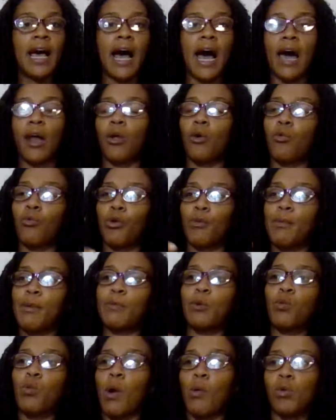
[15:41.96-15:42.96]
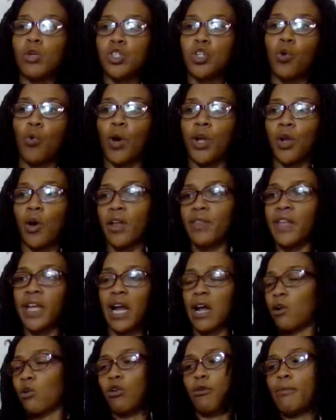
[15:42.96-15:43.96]
I don't remember what was going on then.
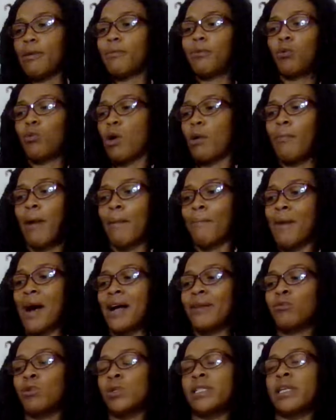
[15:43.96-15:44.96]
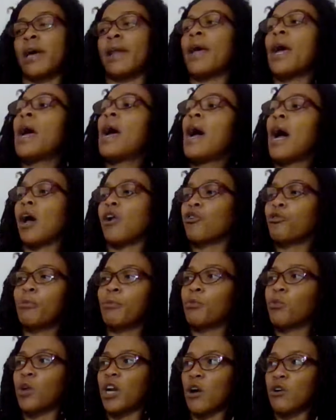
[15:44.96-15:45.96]
I don't remember where my mind was at. I don't
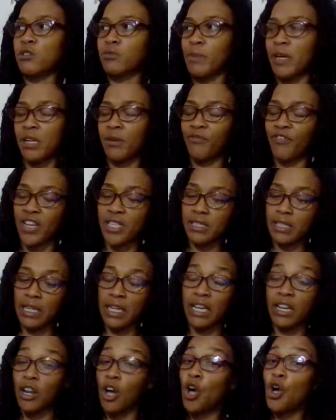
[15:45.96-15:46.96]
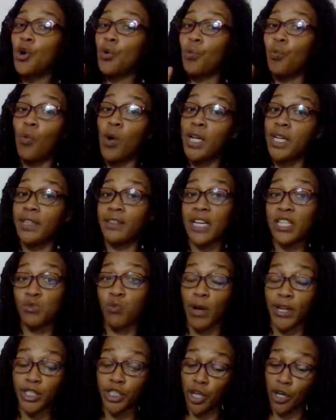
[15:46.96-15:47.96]
remember what I was manifesting in. One, that's
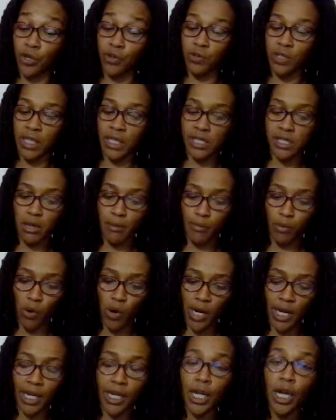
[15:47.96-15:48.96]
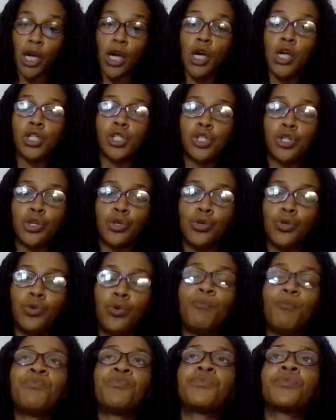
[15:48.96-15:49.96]
why journaling is important. Two,
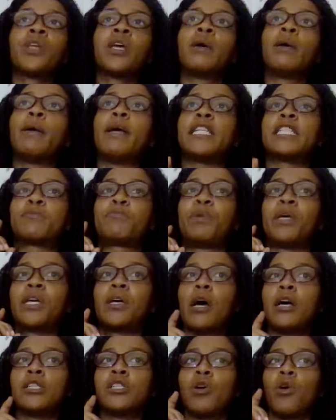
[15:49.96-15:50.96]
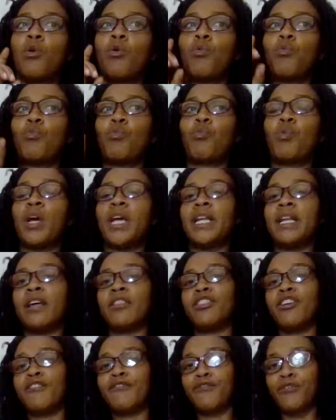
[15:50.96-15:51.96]
it's because when
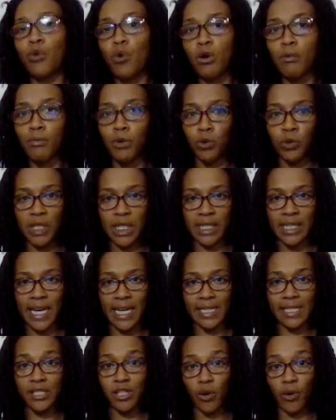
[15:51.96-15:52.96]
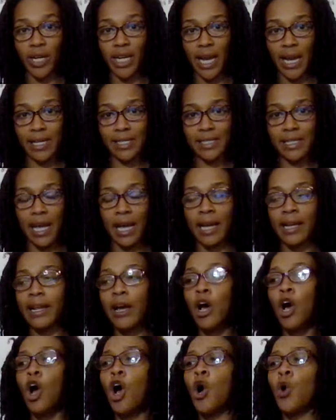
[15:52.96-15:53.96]
the full moon in that zodiac sign,
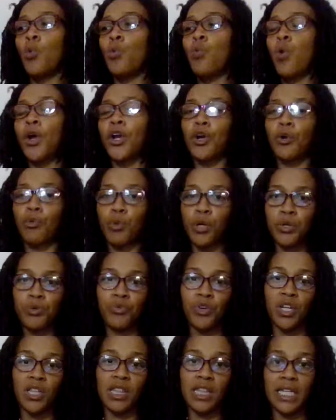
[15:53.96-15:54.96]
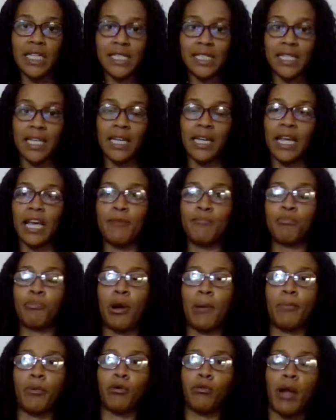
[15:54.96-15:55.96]
what are we releasing in
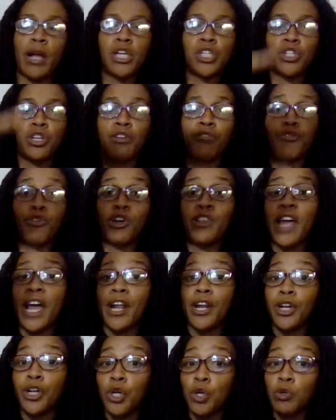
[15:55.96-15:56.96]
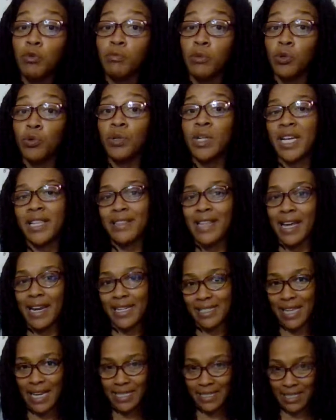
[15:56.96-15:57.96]
preparation for that new moon in that
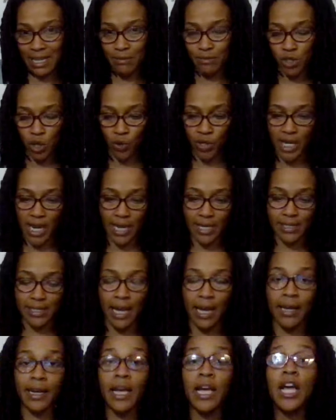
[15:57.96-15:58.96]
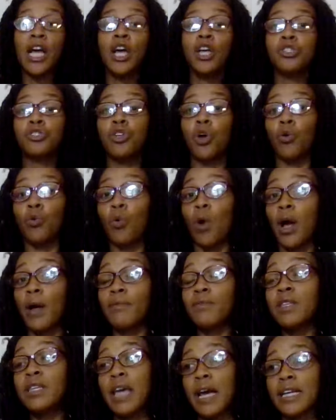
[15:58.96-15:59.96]
exact same zodiac sign? So
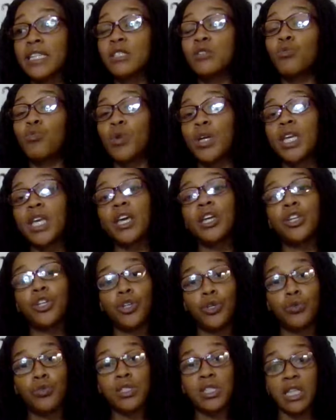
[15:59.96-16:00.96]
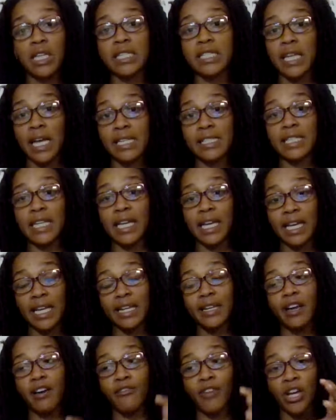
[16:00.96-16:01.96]
yes, we can use this as the
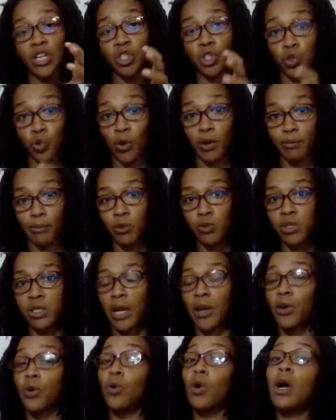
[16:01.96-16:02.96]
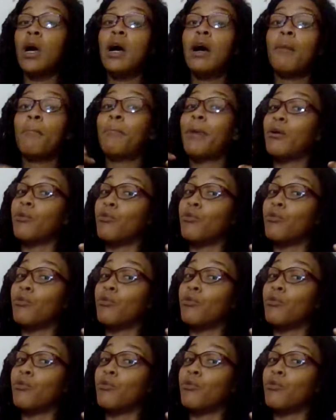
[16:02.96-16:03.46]
end of a short moon cycle, but